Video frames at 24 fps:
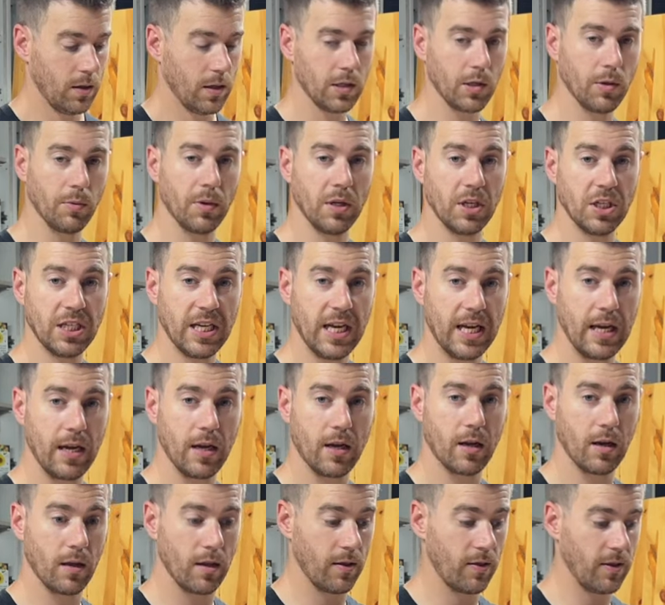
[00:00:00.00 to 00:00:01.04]
So I'm going to take
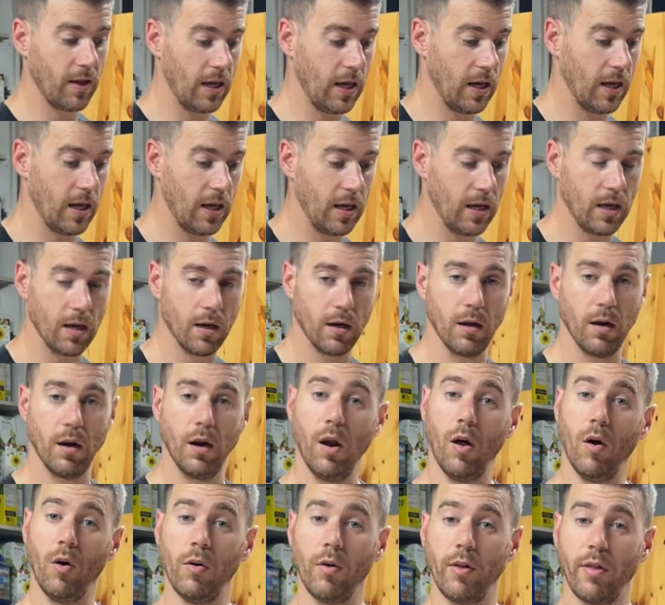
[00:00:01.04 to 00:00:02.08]
the
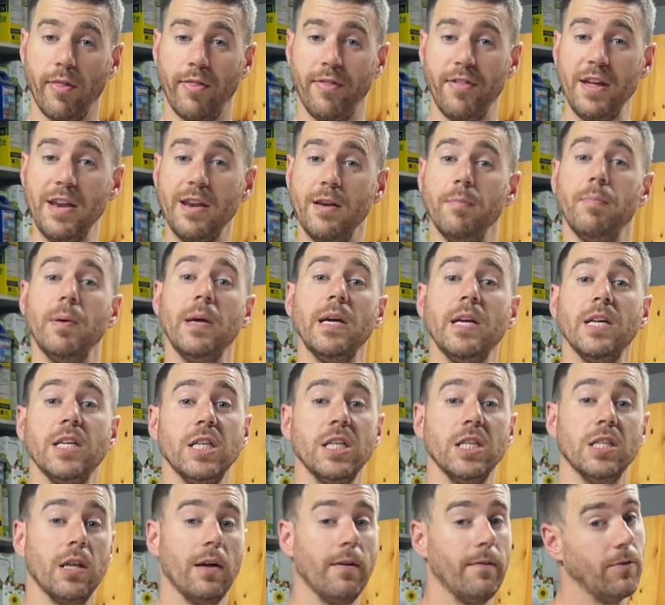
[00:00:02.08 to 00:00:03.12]
long thin pieces
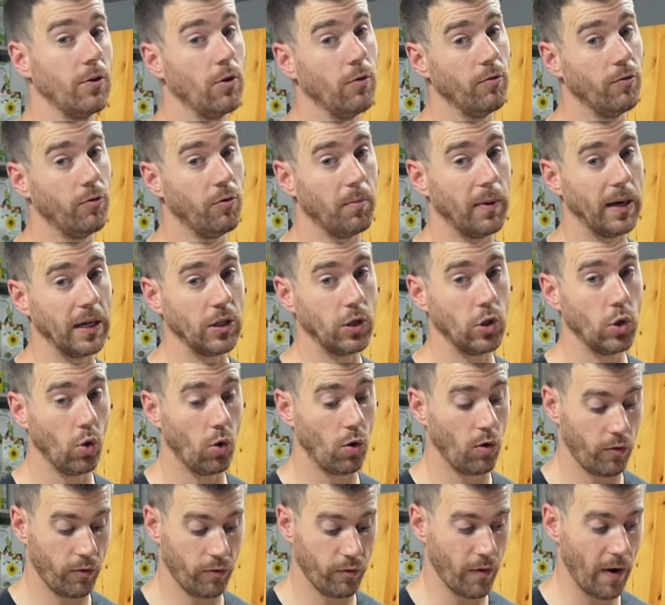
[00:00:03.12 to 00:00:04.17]
that I've done for my door
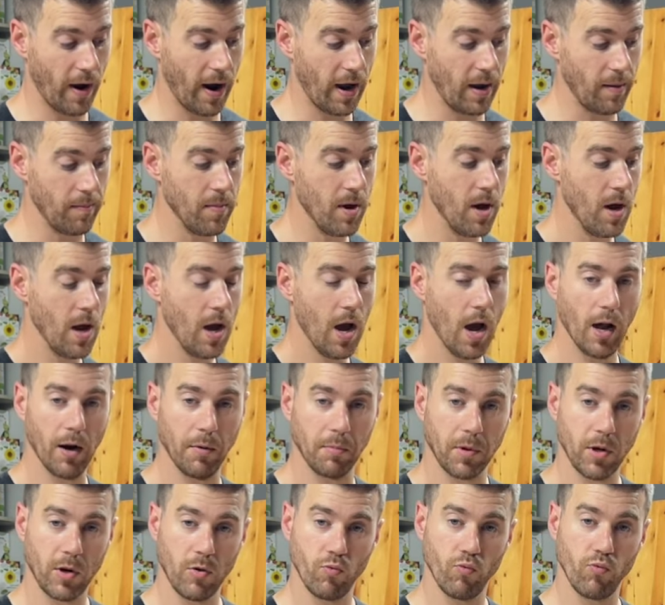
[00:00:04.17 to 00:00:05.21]
frame and I'm going
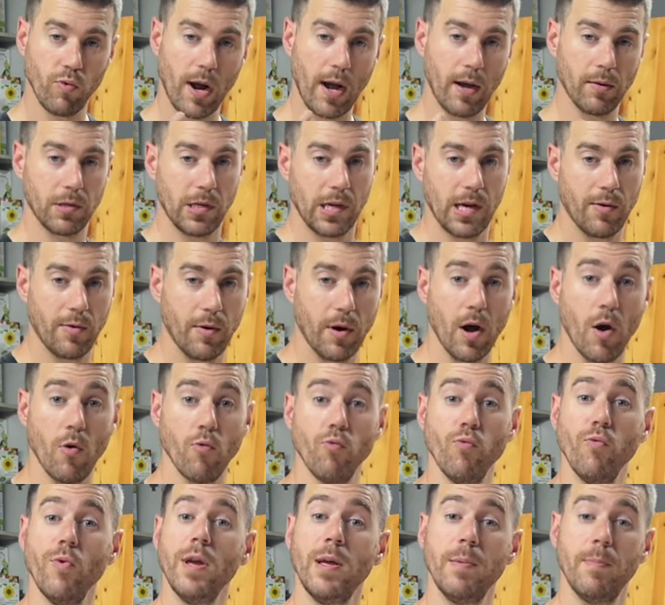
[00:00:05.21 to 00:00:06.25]
to route out a
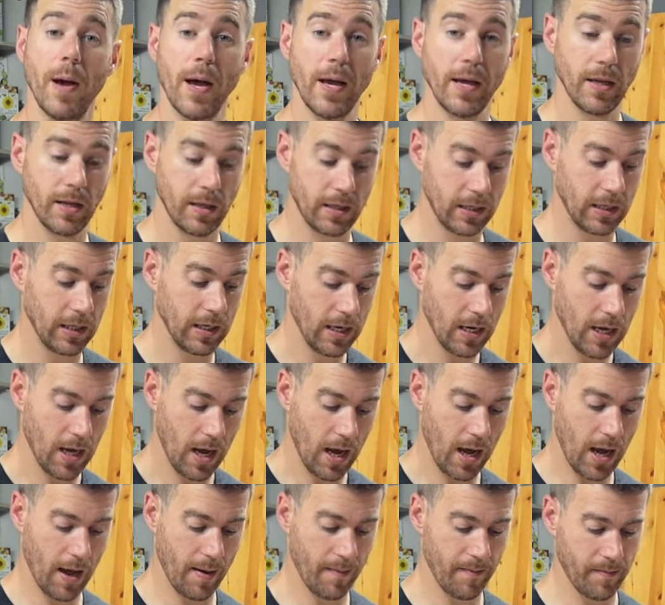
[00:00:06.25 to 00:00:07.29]
rebate.
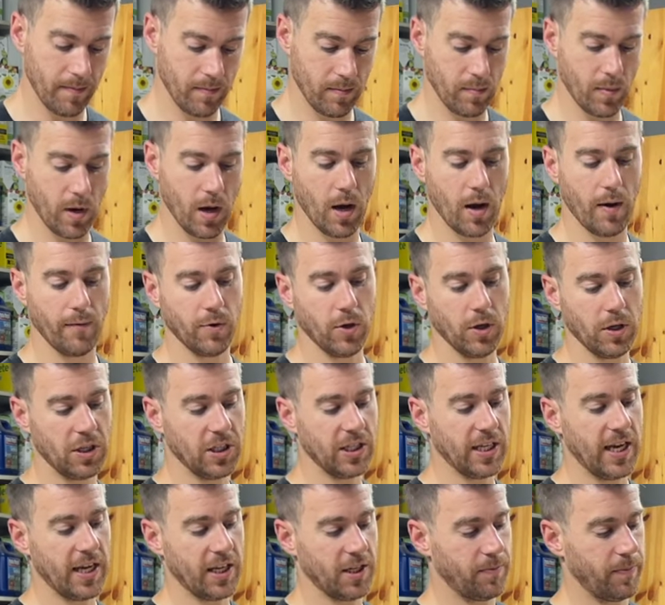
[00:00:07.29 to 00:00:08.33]
Um, I've done a
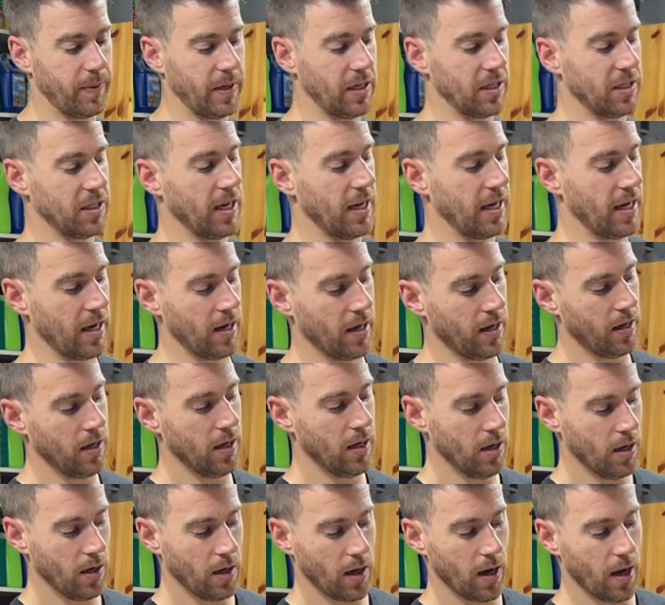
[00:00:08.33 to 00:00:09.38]
test piece here
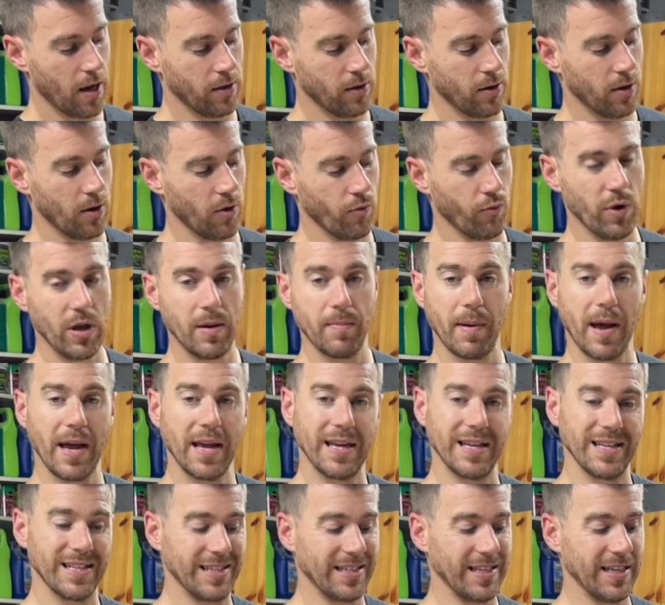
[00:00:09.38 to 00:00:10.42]
and a rebate is
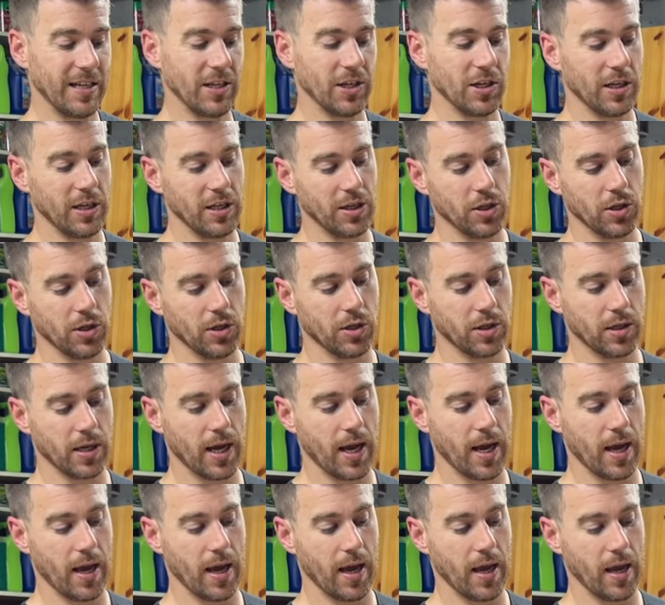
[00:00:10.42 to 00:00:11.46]
essentially just
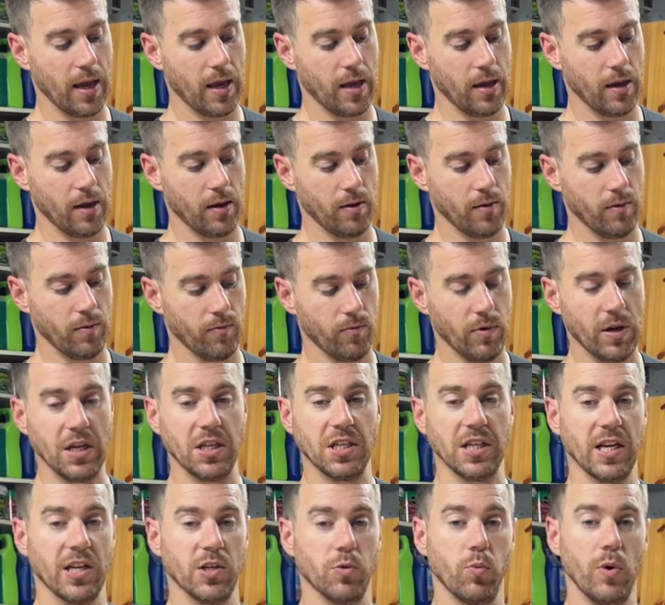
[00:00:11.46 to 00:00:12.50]
a
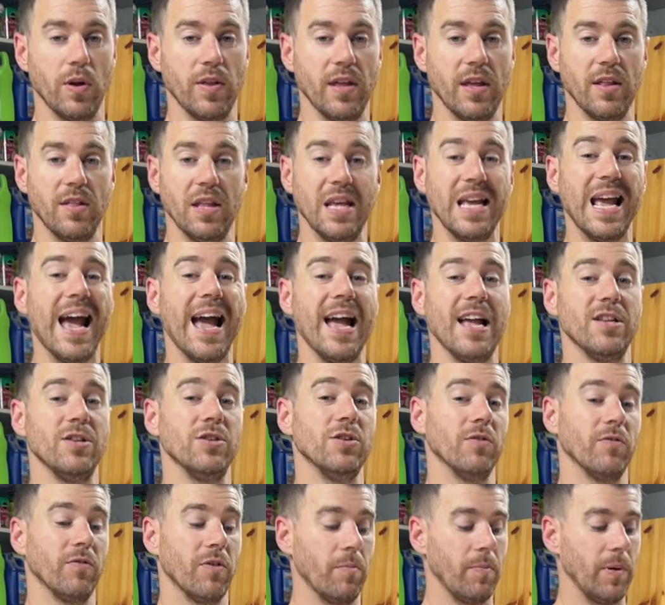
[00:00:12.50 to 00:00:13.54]
recess within the edge
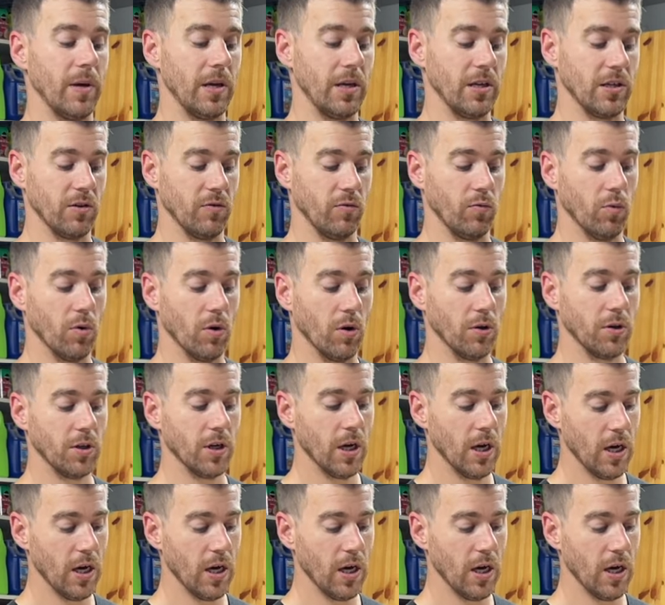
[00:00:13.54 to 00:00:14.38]
of the piece of wood.